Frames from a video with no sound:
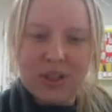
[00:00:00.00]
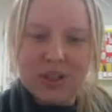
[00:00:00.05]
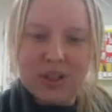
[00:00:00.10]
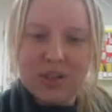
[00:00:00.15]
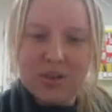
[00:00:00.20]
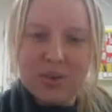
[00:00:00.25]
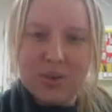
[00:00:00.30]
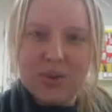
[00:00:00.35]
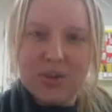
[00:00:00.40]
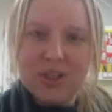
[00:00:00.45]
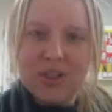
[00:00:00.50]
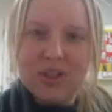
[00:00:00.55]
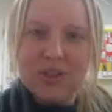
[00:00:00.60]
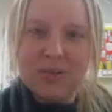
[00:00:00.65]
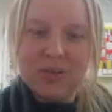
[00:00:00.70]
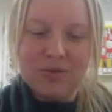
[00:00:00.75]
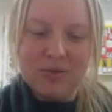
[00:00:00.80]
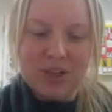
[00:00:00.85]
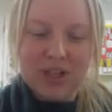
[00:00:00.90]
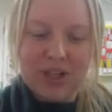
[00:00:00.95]
which is
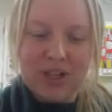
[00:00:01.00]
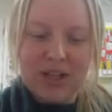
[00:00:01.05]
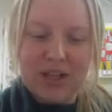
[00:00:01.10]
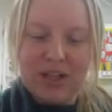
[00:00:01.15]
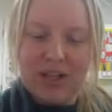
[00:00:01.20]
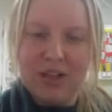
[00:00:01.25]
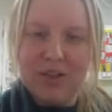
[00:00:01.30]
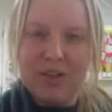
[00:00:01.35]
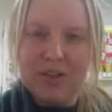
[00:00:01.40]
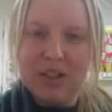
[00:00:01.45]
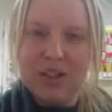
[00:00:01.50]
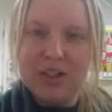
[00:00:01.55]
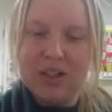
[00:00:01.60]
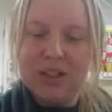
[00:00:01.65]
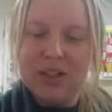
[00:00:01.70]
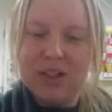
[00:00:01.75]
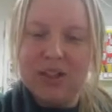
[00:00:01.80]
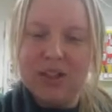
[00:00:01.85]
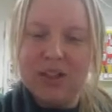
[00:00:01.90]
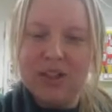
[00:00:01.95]
really interesting,
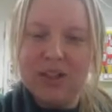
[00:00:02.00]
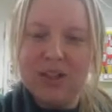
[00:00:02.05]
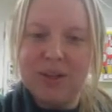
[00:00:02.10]
isn't it?